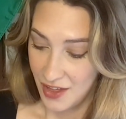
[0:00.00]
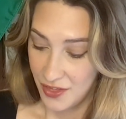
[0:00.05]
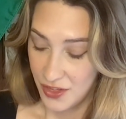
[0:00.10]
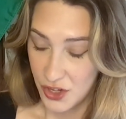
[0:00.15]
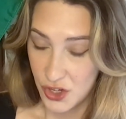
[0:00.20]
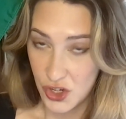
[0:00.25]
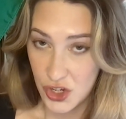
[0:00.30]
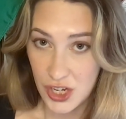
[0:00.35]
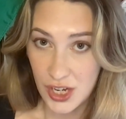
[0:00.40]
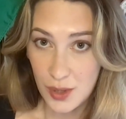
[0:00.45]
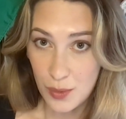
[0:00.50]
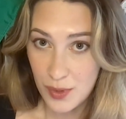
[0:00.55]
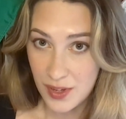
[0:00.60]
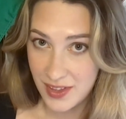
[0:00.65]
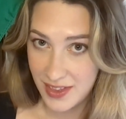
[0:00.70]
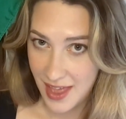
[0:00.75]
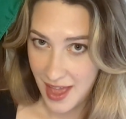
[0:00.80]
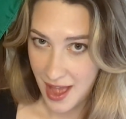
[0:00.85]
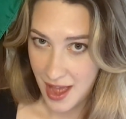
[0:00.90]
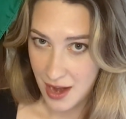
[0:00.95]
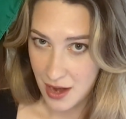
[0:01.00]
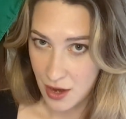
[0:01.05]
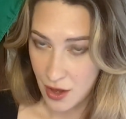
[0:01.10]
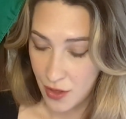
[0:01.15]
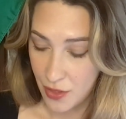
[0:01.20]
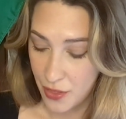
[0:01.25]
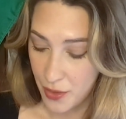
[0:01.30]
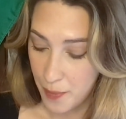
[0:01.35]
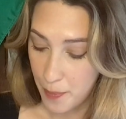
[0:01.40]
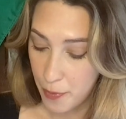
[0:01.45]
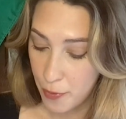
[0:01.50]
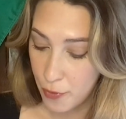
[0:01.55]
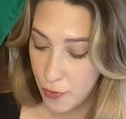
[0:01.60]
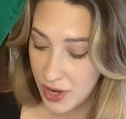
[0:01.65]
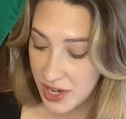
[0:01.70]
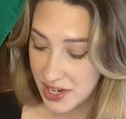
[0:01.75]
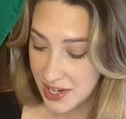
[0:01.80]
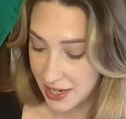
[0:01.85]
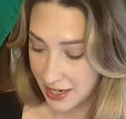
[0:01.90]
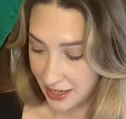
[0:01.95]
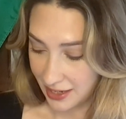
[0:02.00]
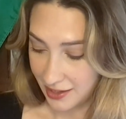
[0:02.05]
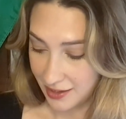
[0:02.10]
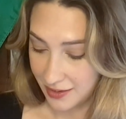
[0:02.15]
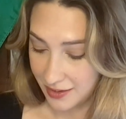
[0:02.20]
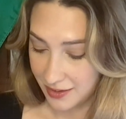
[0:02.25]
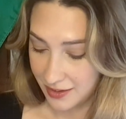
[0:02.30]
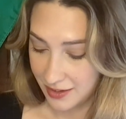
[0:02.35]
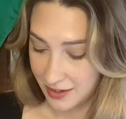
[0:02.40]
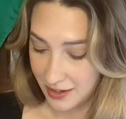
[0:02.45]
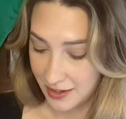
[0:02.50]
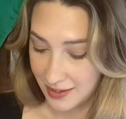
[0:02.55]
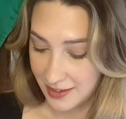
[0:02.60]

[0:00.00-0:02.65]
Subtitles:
that she was then the prettiest,